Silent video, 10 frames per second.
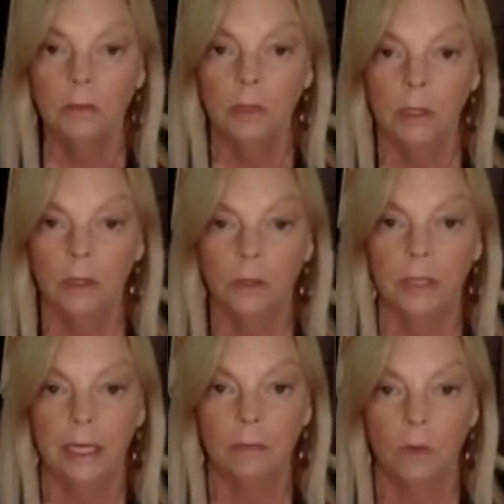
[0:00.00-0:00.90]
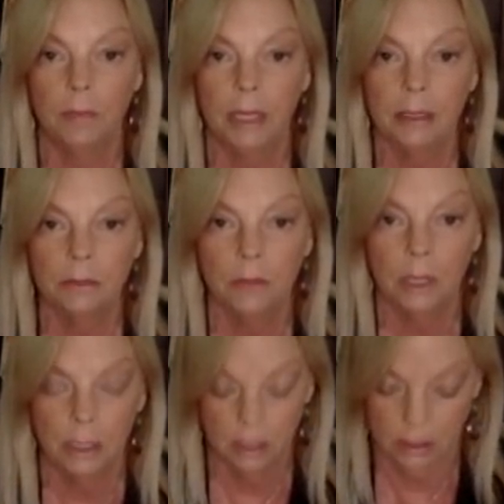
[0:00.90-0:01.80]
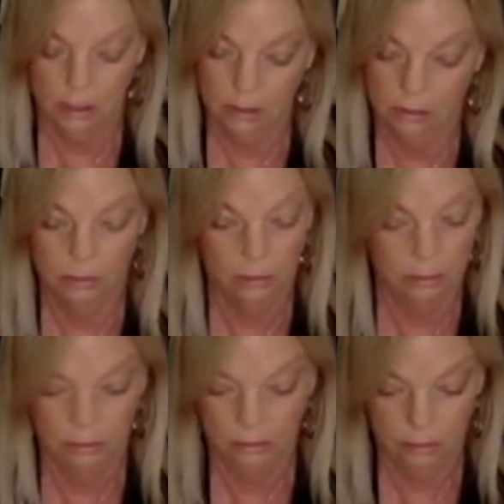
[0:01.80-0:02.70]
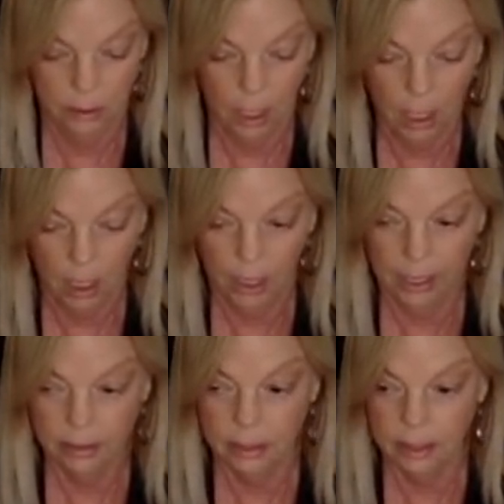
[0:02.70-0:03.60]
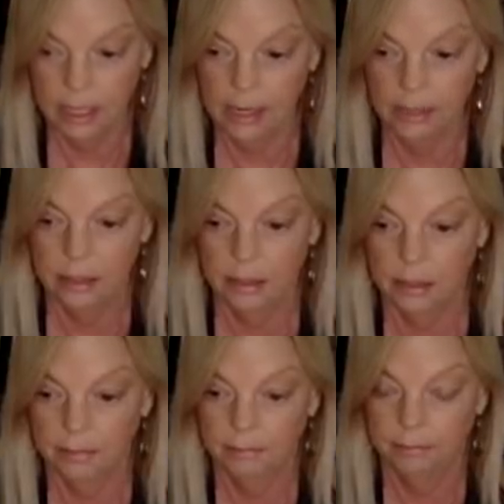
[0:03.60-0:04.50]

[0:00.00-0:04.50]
we're going to create more beds. And then, all right, DeSantis.